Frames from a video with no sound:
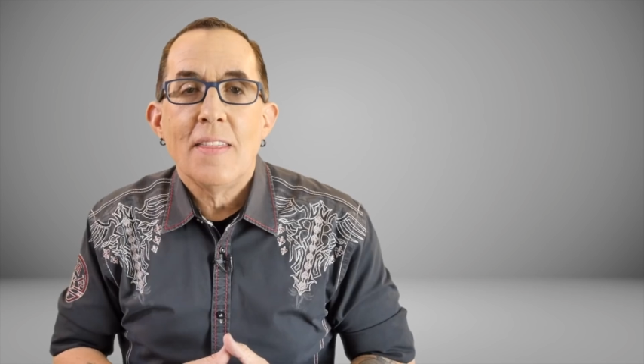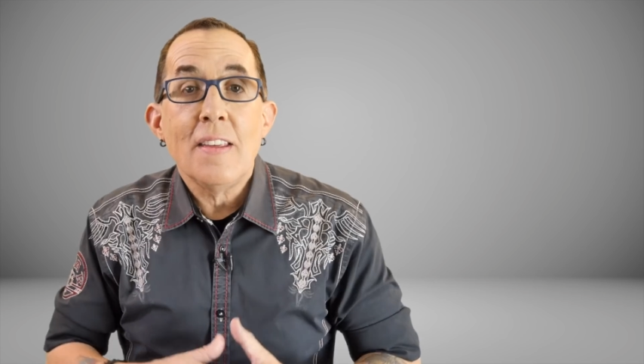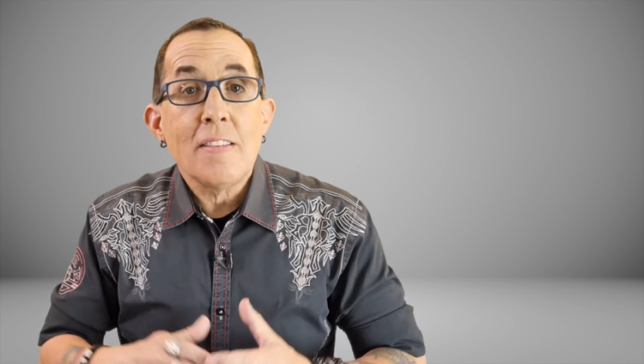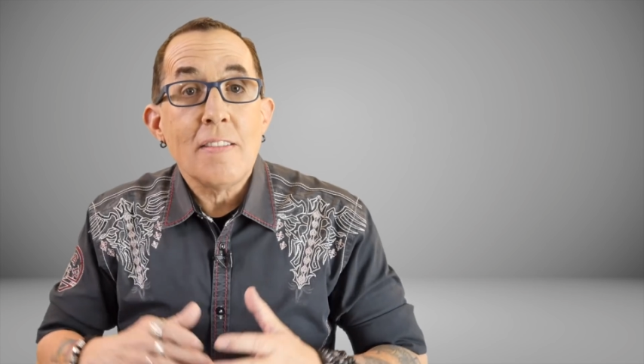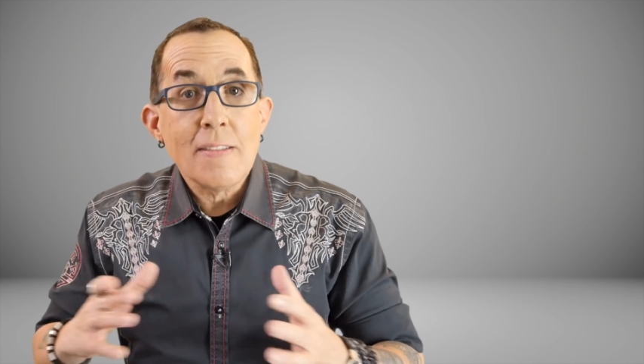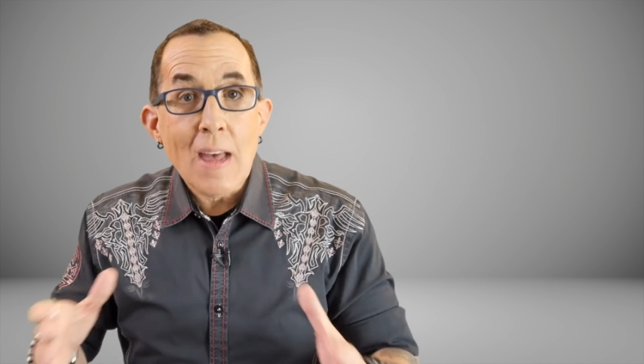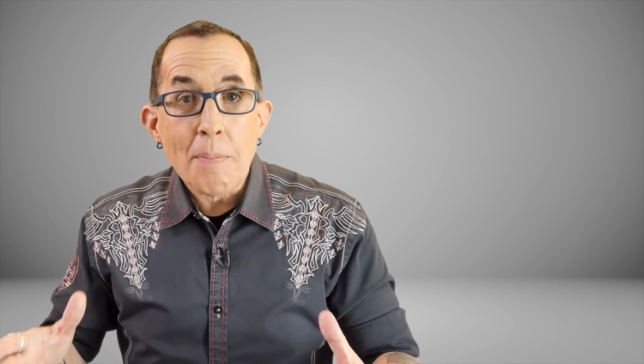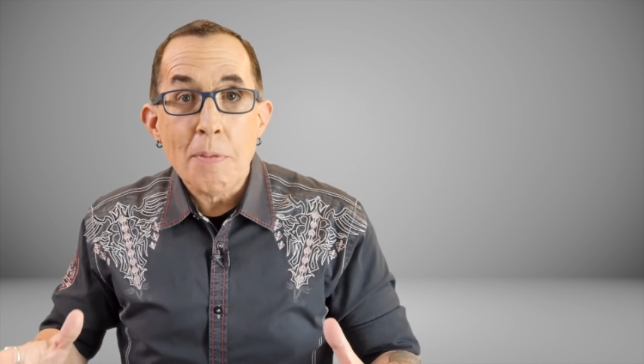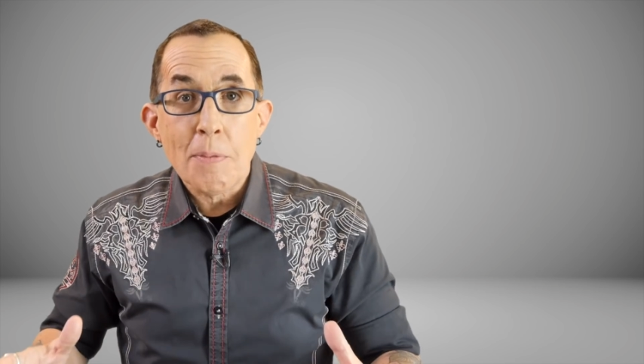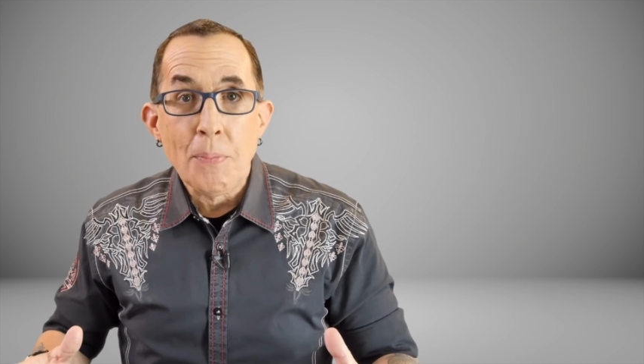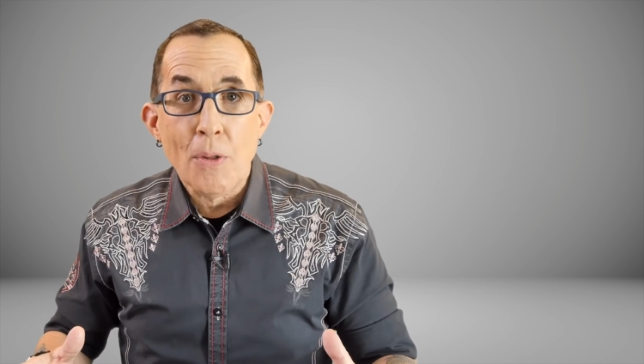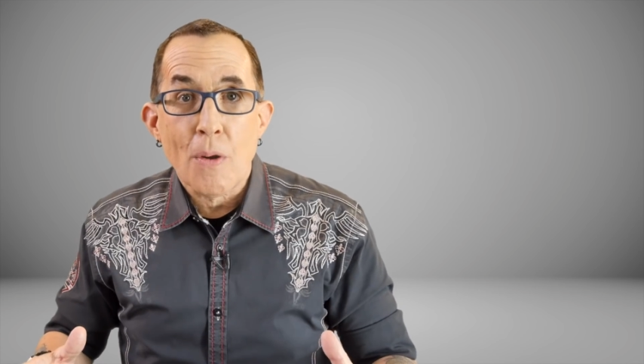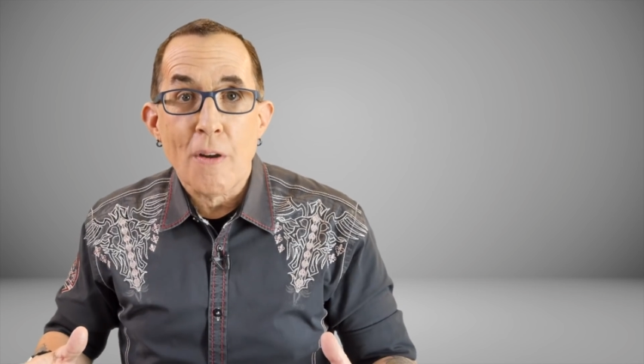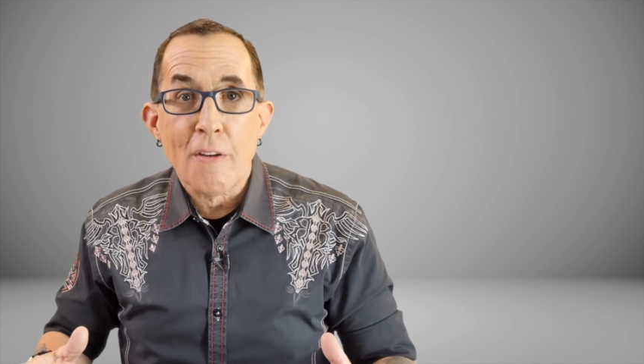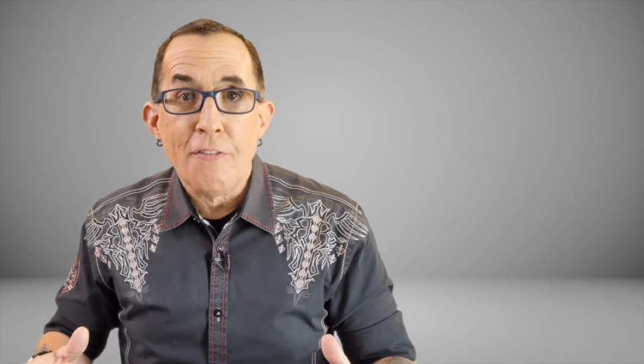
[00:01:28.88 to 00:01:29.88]
This depth
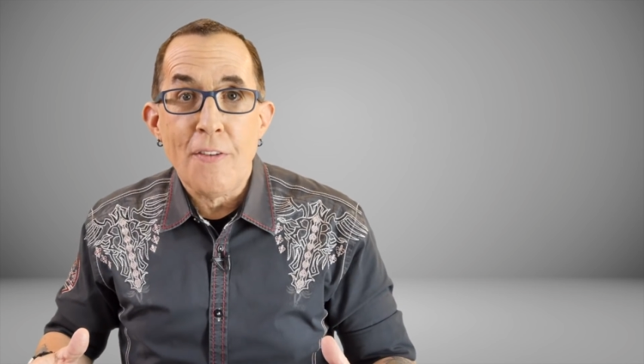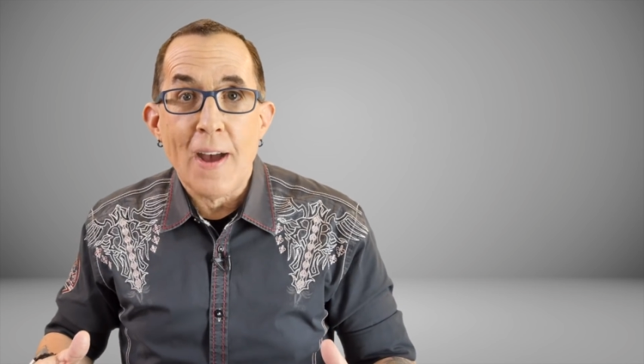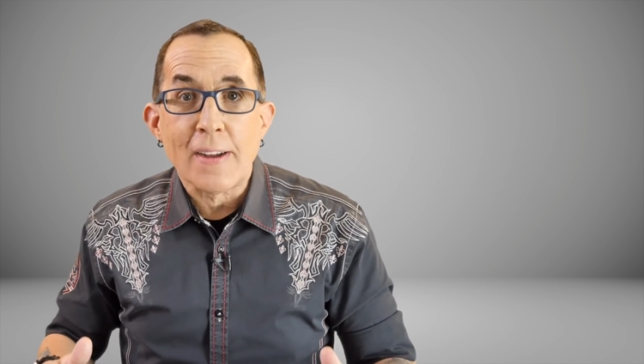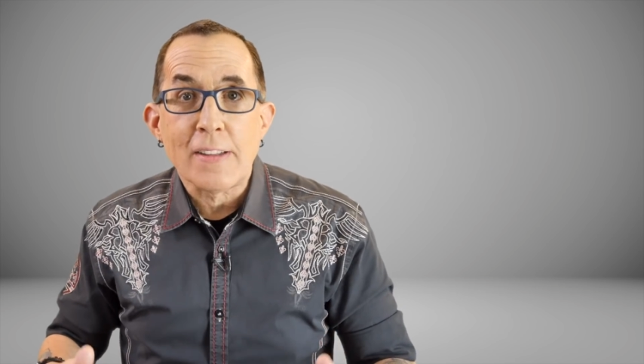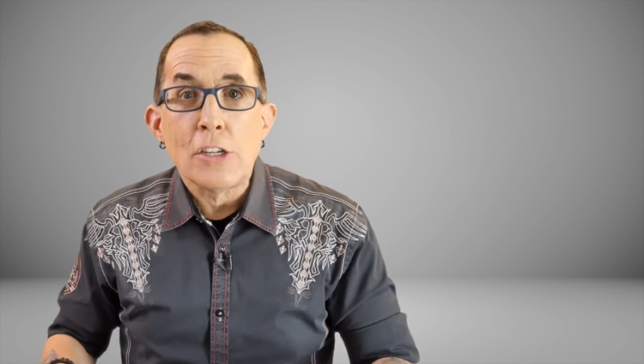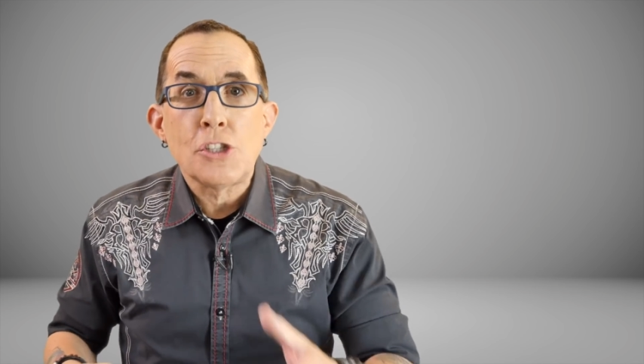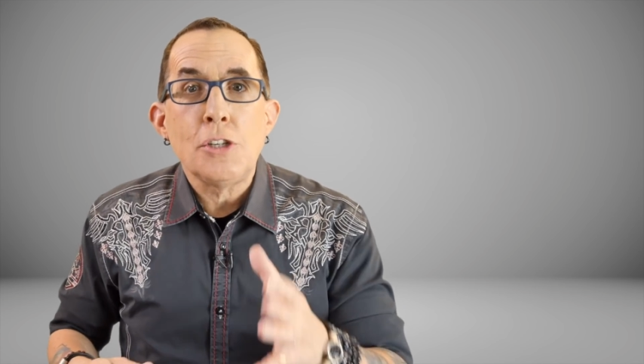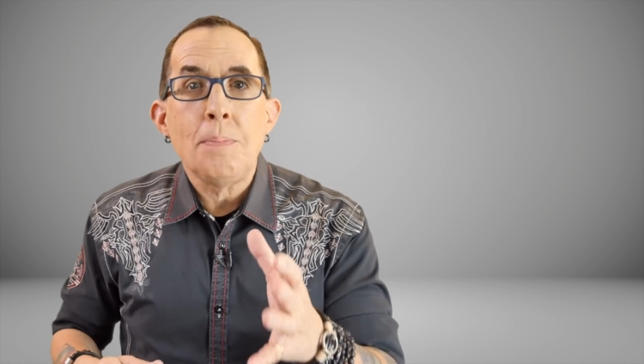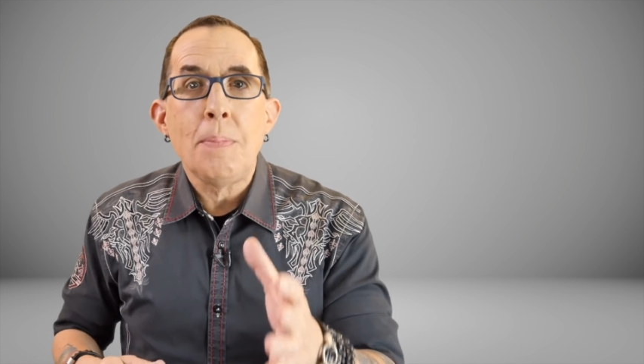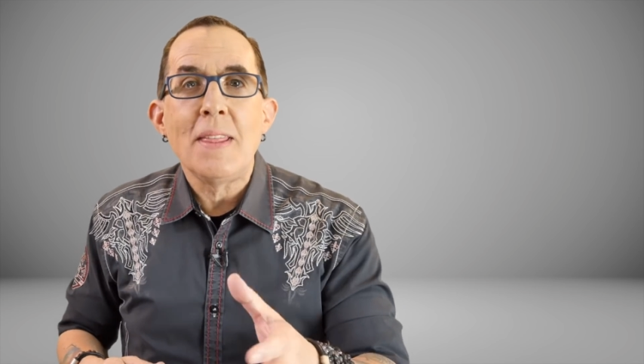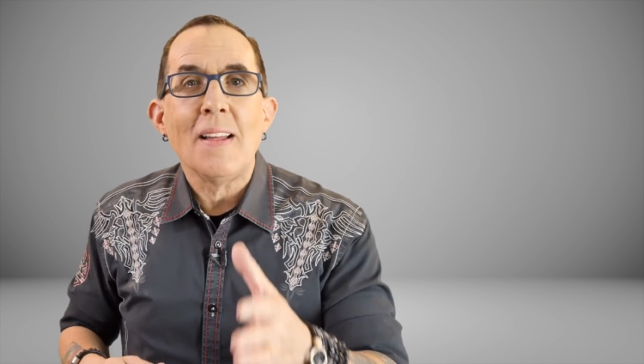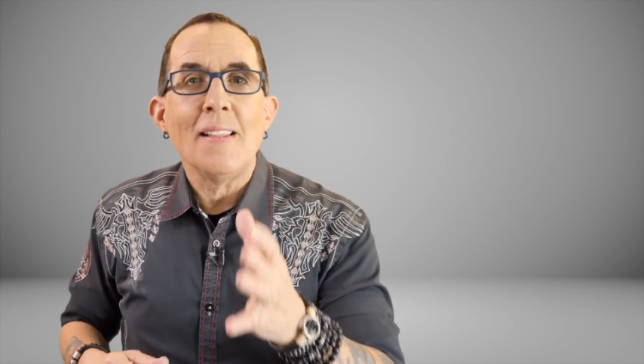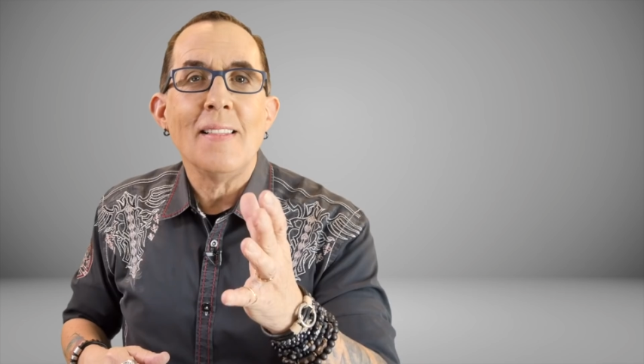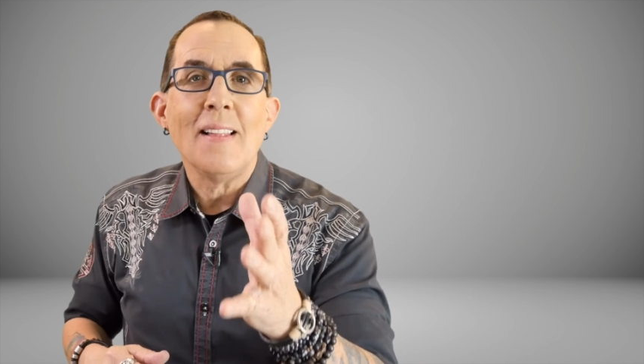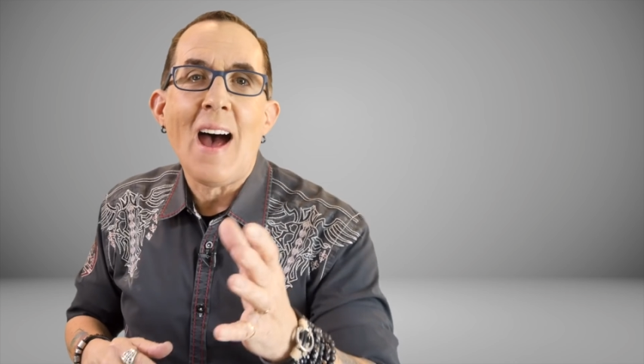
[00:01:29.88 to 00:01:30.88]
blur effect should be
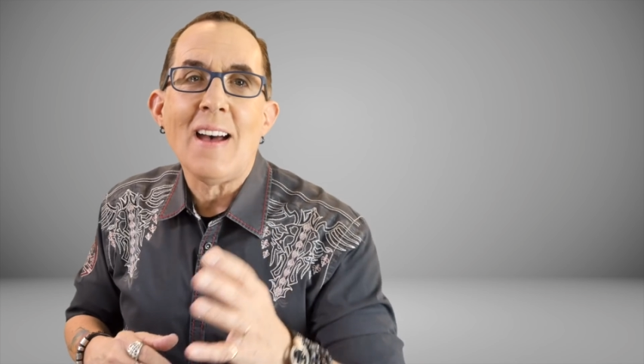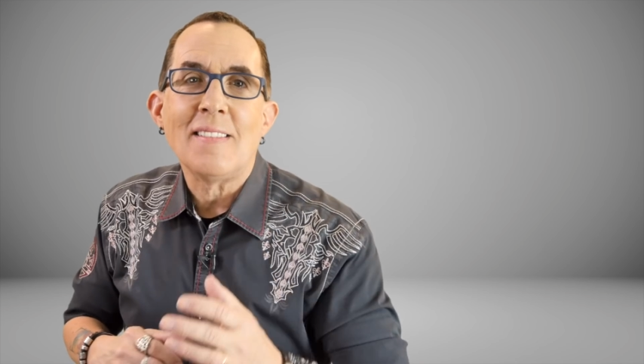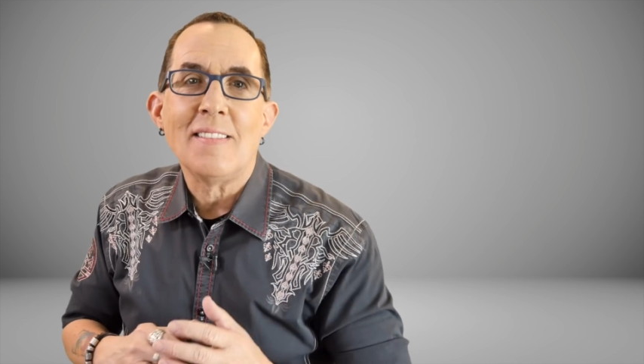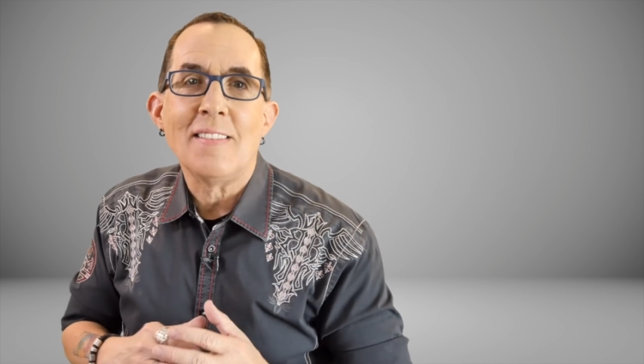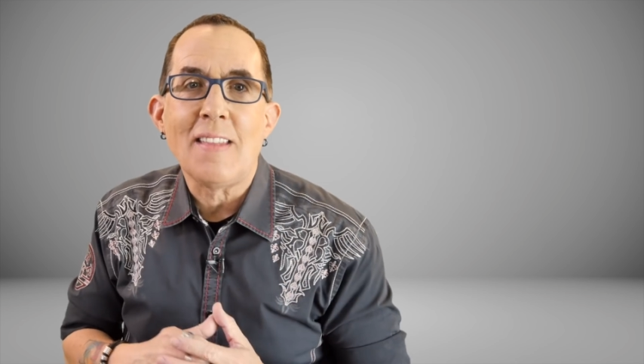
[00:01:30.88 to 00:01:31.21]
the last